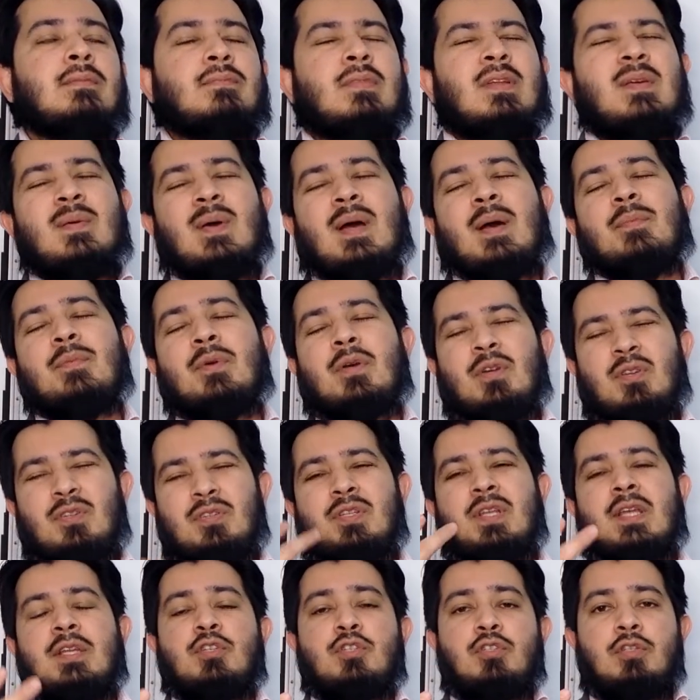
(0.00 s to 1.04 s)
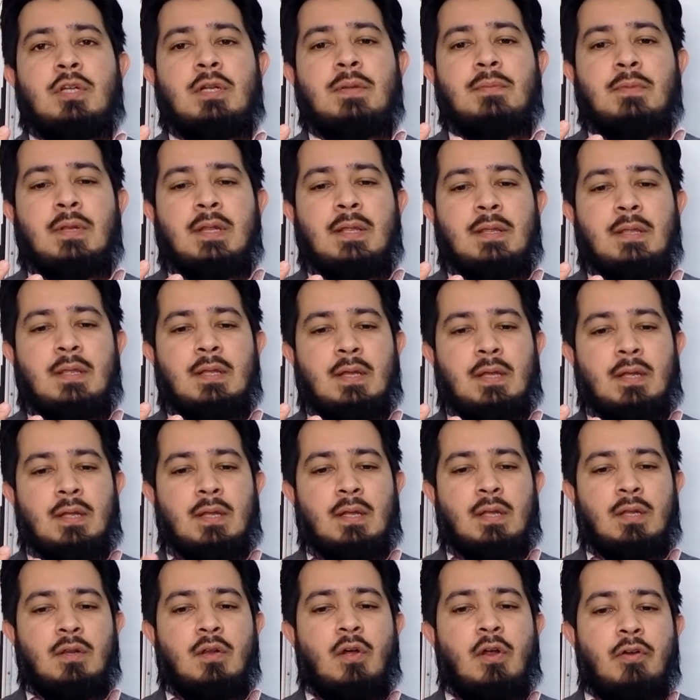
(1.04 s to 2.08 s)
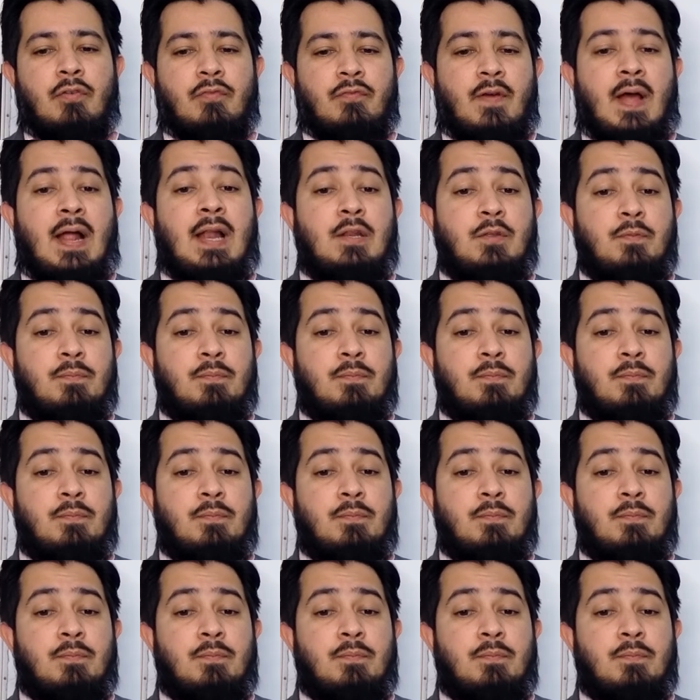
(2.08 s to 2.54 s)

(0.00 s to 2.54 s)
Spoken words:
well, I'm not going to say extremely a lot of value,